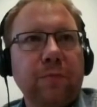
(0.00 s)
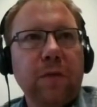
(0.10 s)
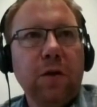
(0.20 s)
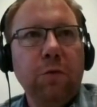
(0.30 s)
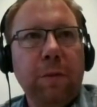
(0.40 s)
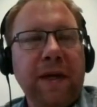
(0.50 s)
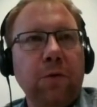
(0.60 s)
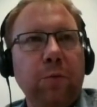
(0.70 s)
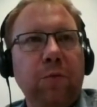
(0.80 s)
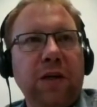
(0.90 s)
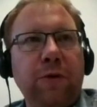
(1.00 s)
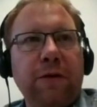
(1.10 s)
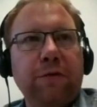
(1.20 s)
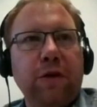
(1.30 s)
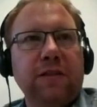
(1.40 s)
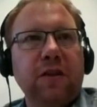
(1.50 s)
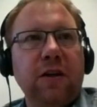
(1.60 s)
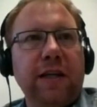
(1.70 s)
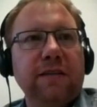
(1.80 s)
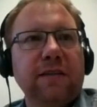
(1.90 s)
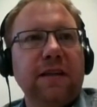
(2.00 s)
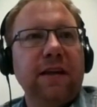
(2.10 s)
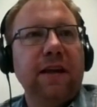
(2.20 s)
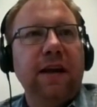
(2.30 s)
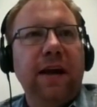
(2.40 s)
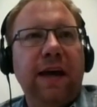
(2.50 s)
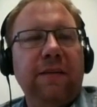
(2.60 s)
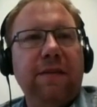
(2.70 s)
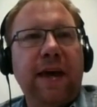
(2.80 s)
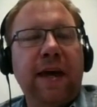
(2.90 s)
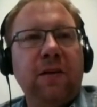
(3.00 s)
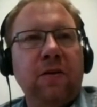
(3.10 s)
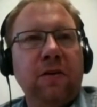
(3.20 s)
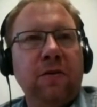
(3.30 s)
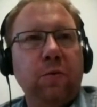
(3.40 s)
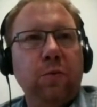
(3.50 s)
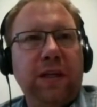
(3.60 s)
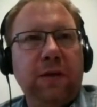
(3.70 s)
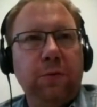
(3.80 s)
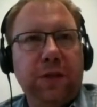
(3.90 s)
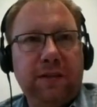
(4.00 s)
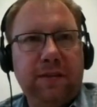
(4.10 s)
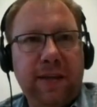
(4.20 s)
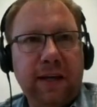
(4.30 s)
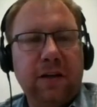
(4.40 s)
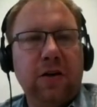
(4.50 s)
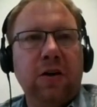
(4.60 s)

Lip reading: we make a weak reference on it, and then we tick on